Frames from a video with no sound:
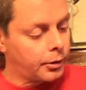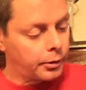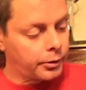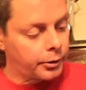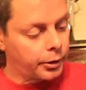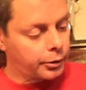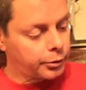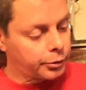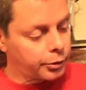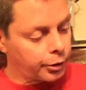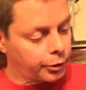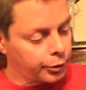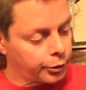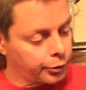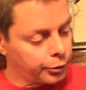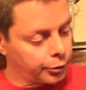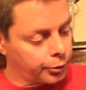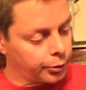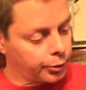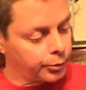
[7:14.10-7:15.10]
That's how they
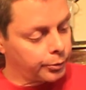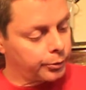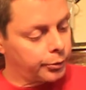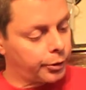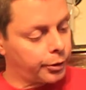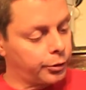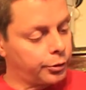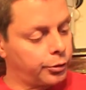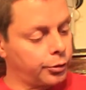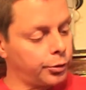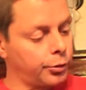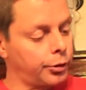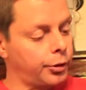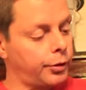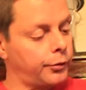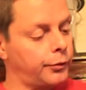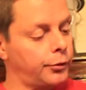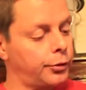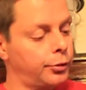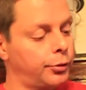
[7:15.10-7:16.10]
do it. They do
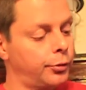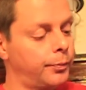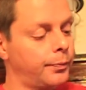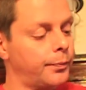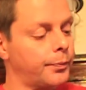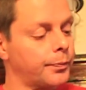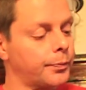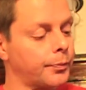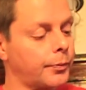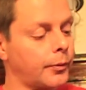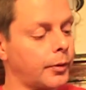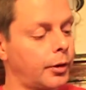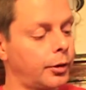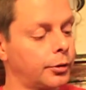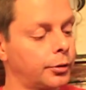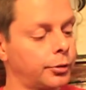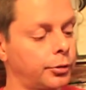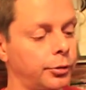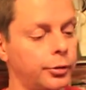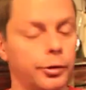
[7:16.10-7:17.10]
give you a
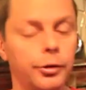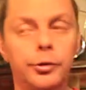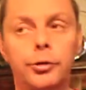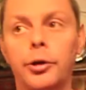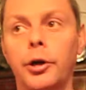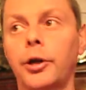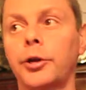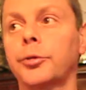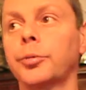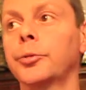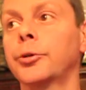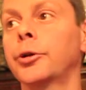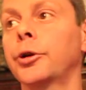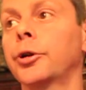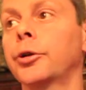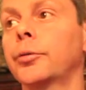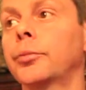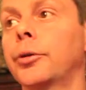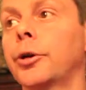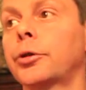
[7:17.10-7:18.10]
sling attachment
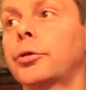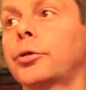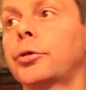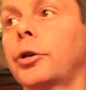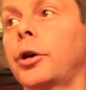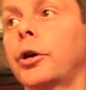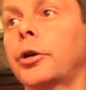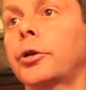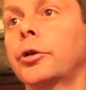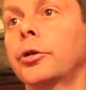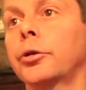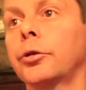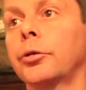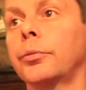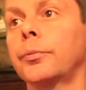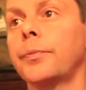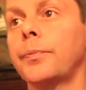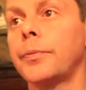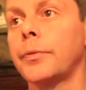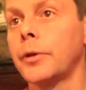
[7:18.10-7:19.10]
on the buttstock here.
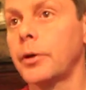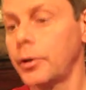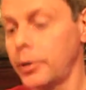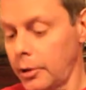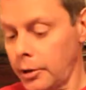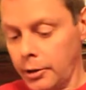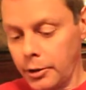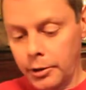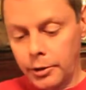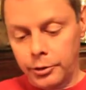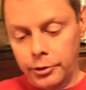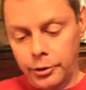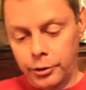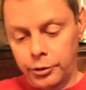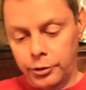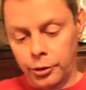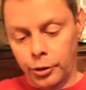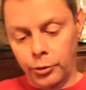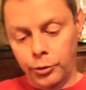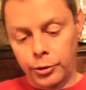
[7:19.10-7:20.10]
They
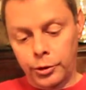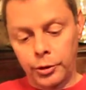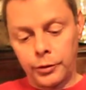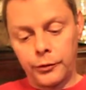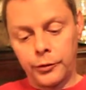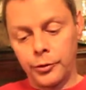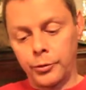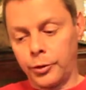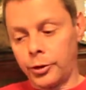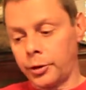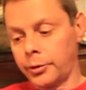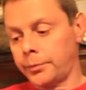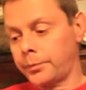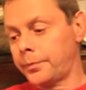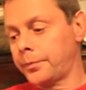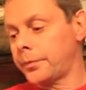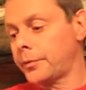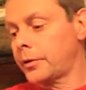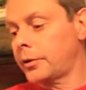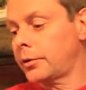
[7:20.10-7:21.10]
don't give you one
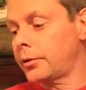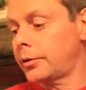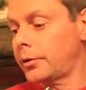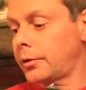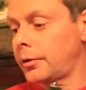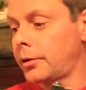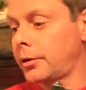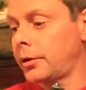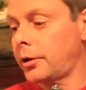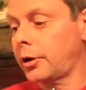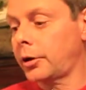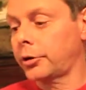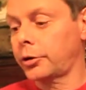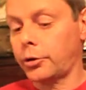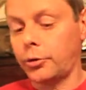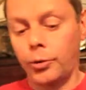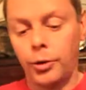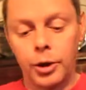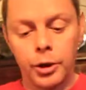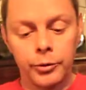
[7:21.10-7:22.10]
on the
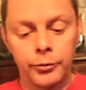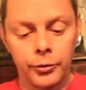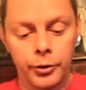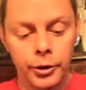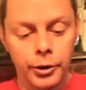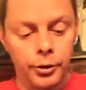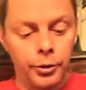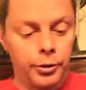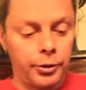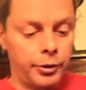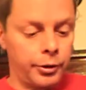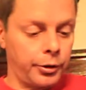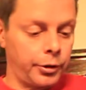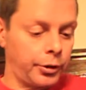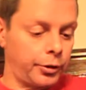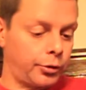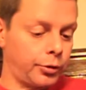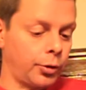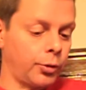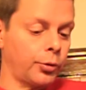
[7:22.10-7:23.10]
quad rail, and they
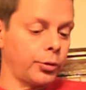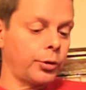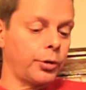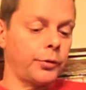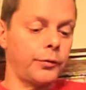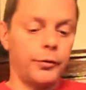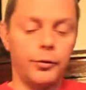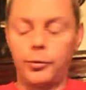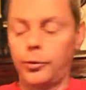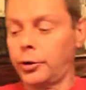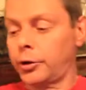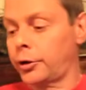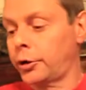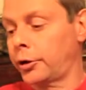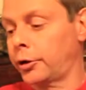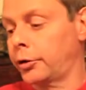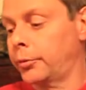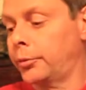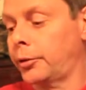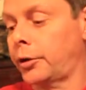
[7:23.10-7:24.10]
don't give you one
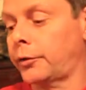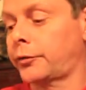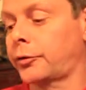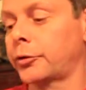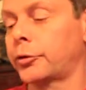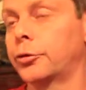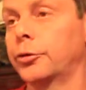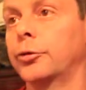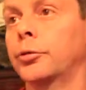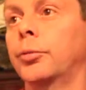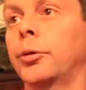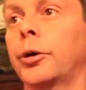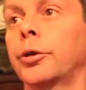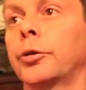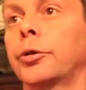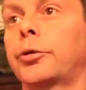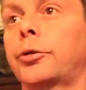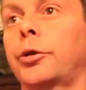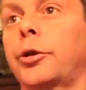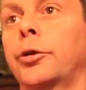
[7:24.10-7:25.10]
on the buffer tube on
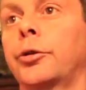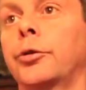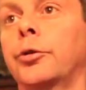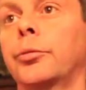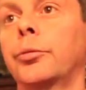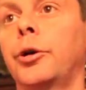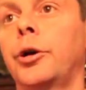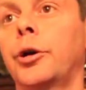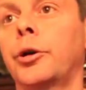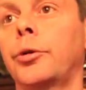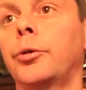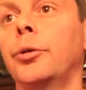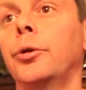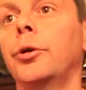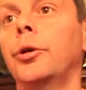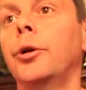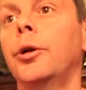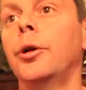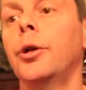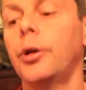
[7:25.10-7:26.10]
the standard model.
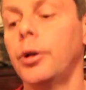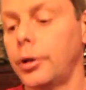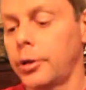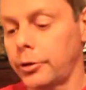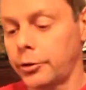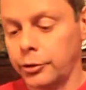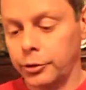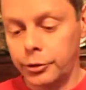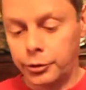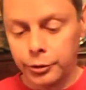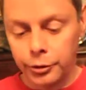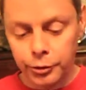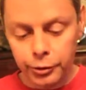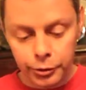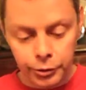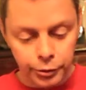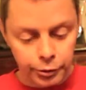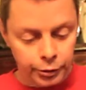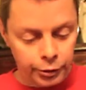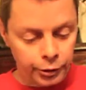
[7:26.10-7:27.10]
This is
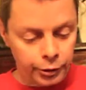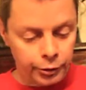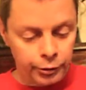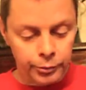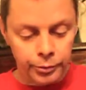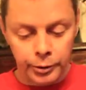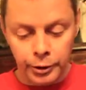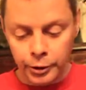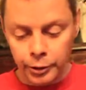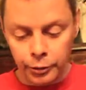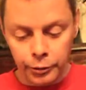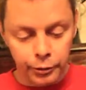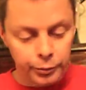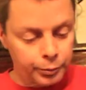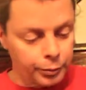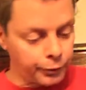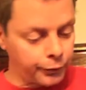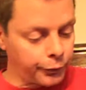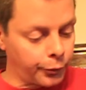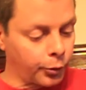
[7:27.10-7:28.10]
the standard model. The
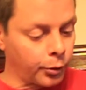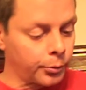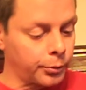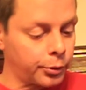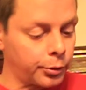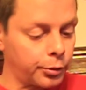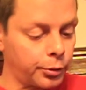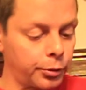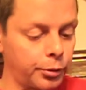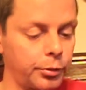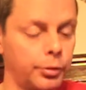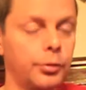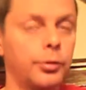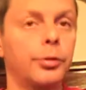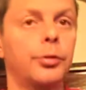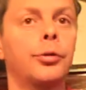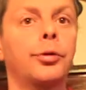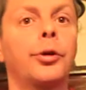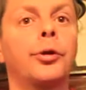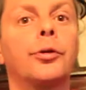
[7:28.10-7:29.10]
Performance
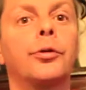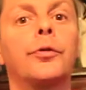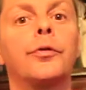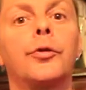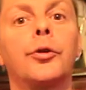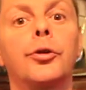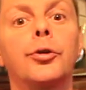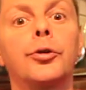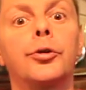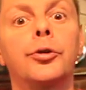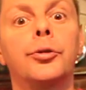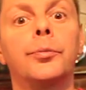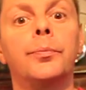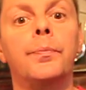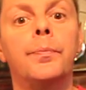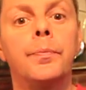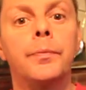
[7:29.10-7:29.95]
Center version